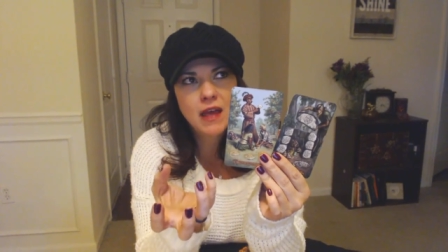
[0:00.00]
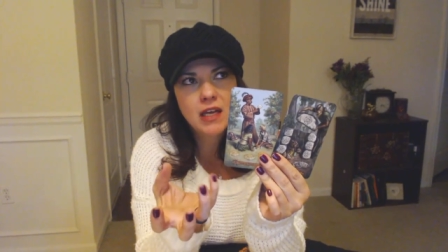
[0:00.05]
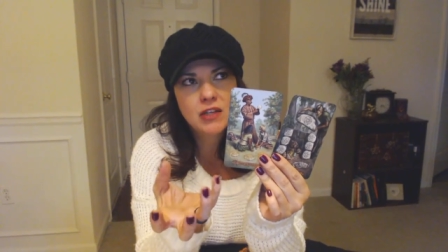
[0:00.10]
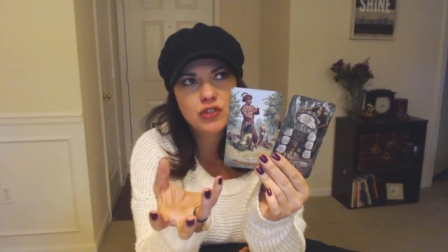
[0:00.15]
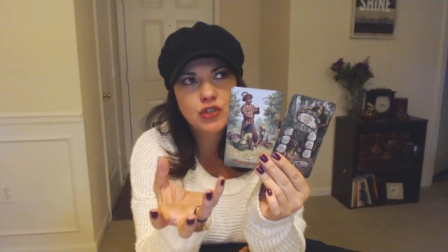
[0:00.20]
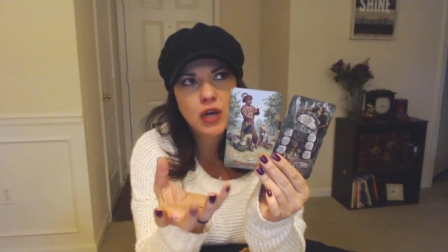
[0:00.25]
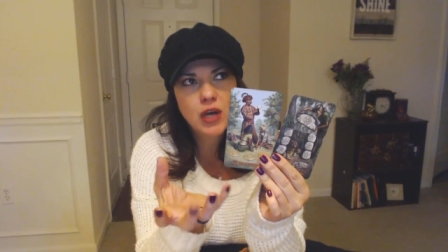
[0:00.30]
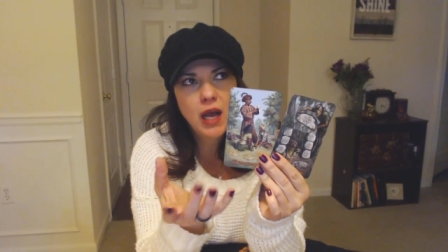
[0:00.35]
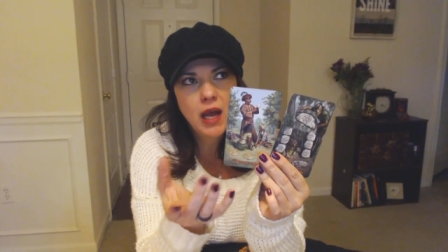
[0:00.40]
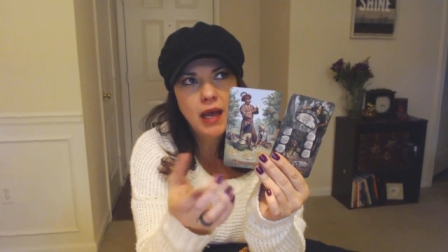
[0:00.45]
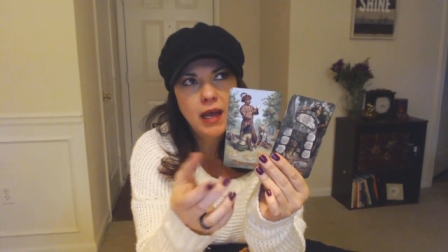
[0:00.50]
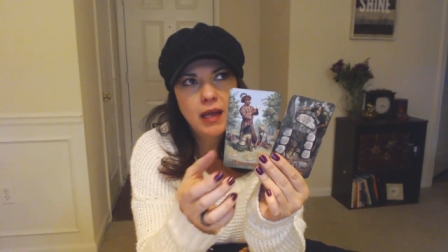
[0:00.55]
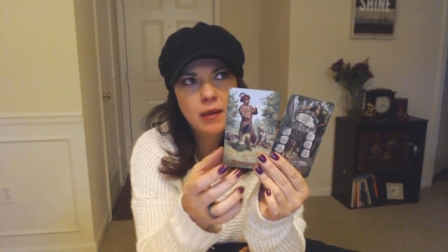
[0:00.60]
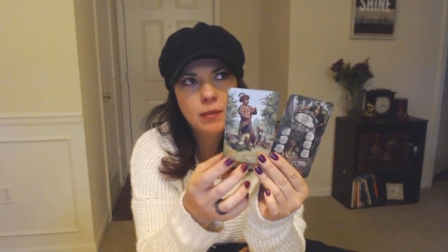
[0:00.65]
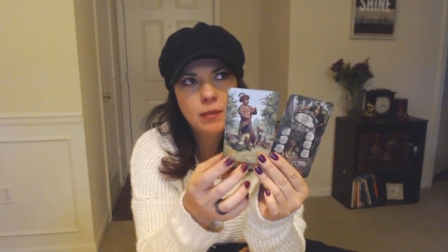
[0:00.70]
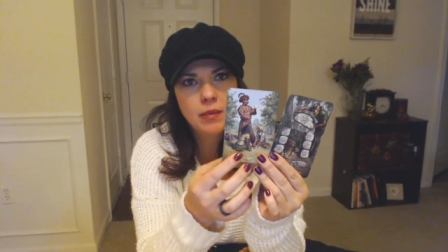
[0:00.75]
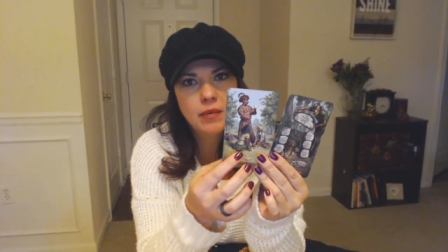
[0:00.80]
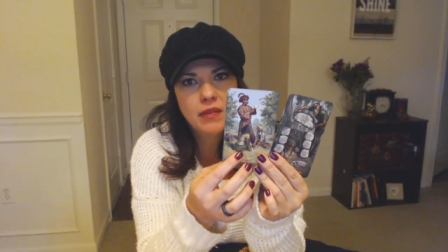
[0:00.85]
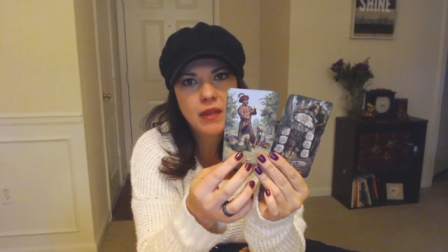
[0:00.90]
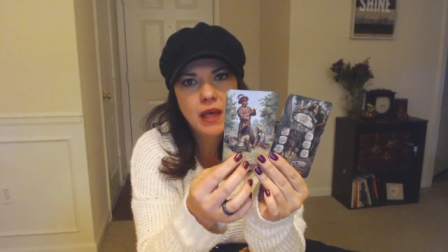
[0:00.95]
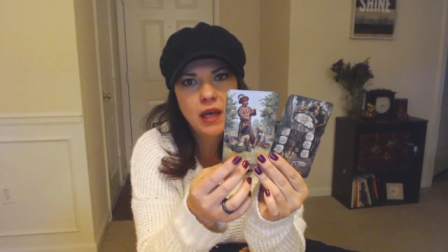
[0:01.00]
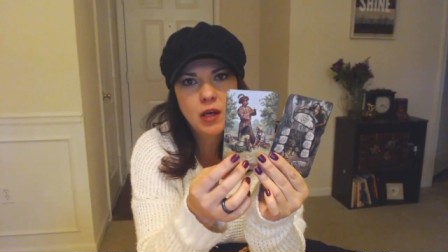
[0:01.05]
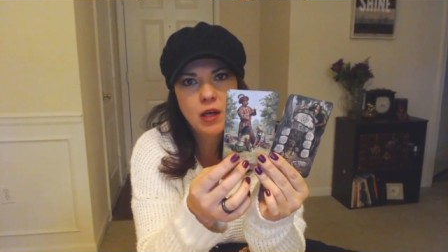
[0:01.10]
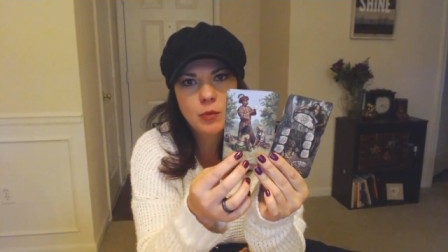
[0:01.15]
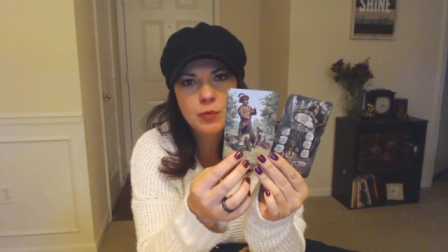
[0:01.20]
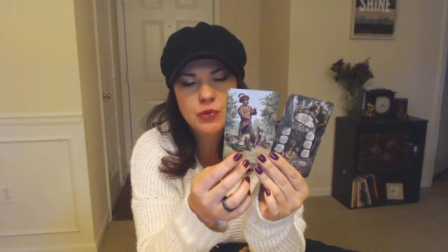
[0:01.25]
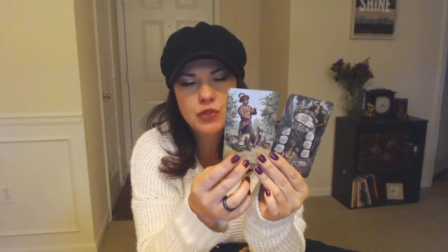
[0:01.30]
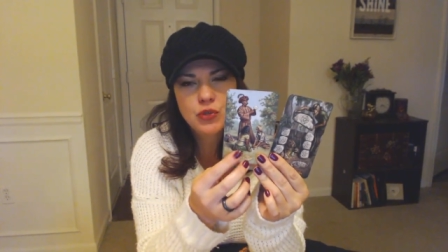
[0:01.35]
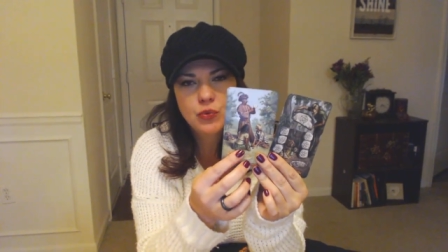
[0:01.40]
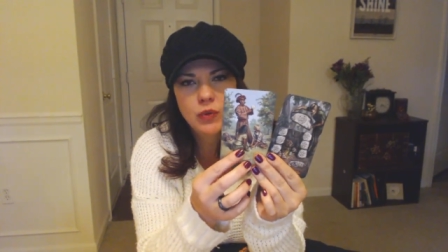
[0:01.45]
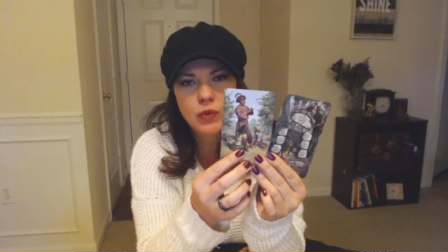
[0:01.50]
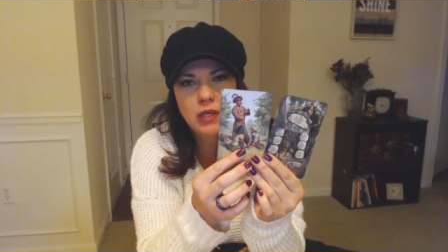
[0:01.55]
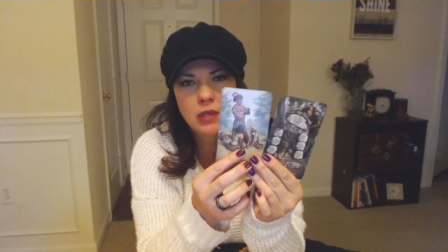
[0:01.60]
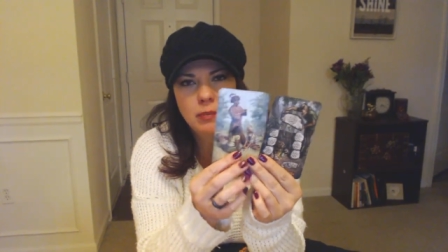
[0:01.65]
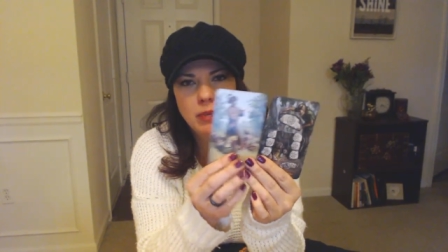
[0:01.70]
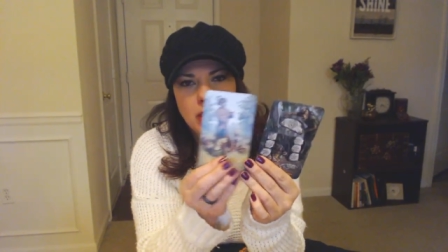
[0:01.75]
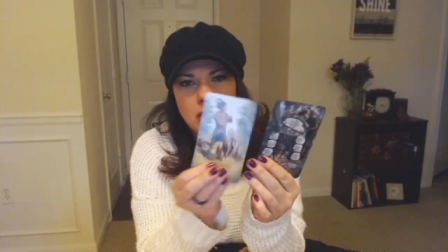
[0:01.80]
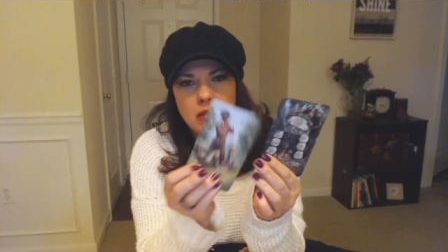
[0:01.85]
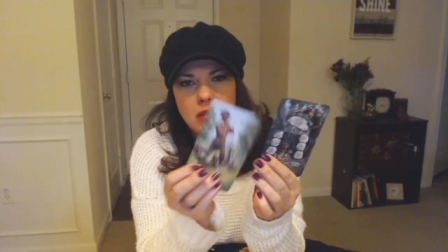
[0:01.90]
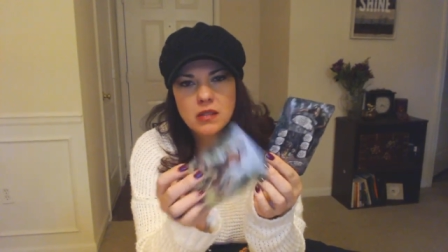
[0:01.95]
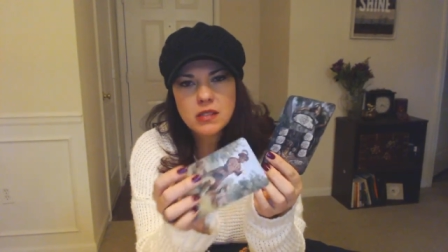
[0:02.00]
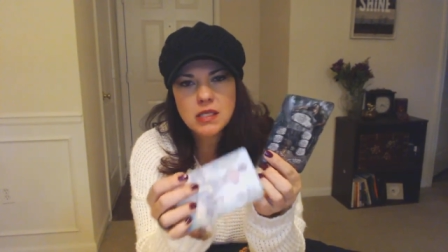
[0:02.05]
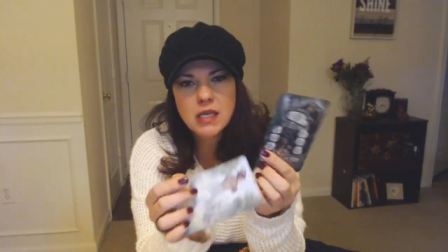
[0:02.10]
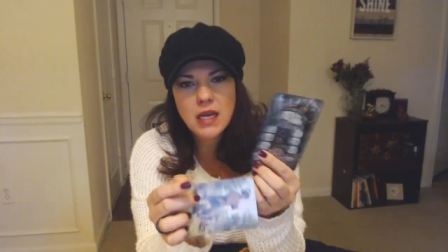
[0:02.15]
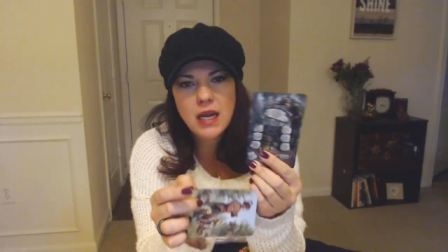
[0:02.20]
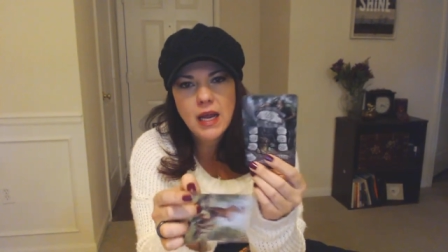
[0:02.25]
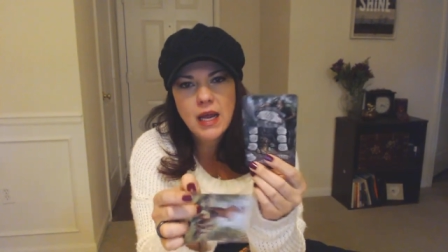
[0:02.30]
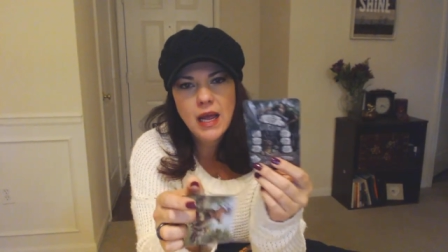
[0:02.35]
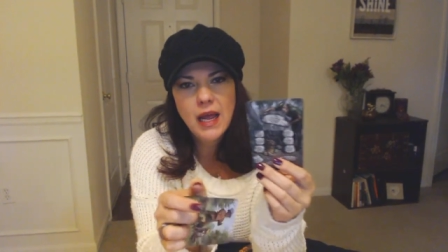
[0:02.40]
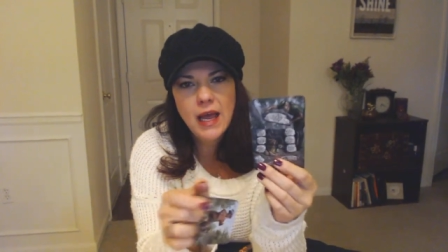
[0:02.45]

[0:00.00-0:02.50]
that tribe that helps you rebuild.